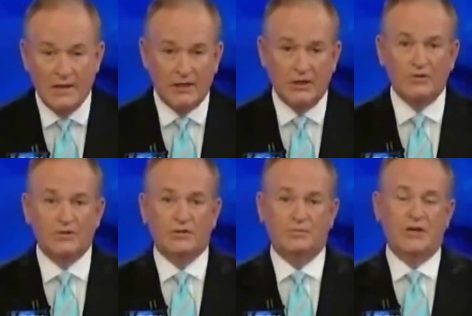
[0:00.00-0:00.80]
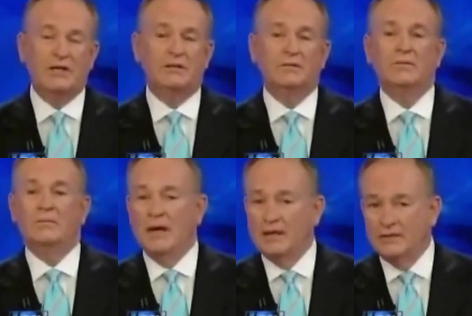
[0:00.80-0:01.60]
The accusers object
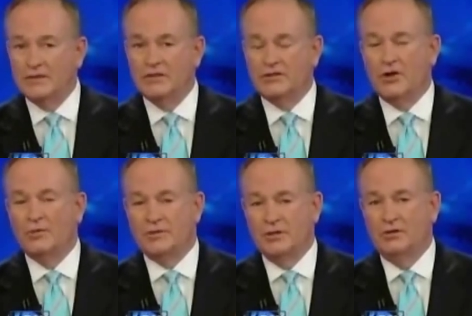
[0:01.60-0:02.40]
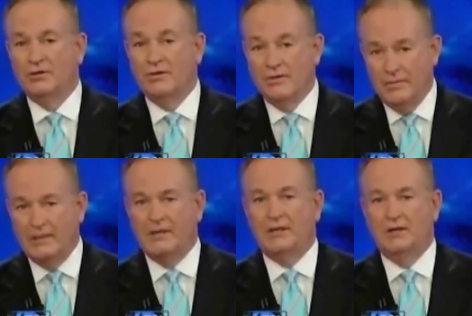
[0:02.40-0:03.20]
to my using the term Tiller the
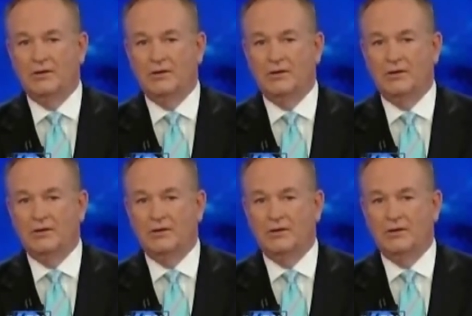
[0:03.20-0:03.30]
baby